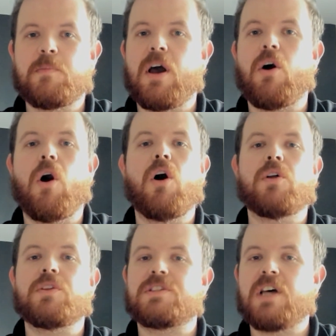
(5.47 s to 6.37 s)
about
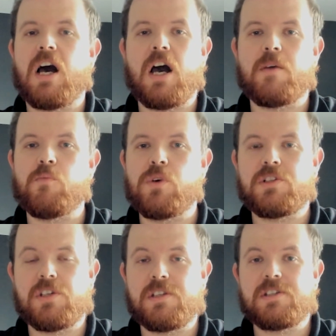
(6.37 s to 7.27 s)
all the time,
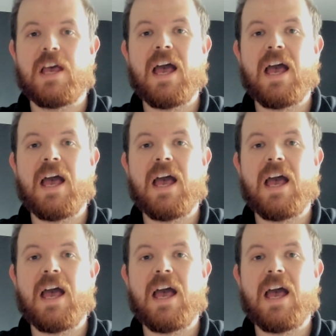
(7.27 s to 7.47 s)
which is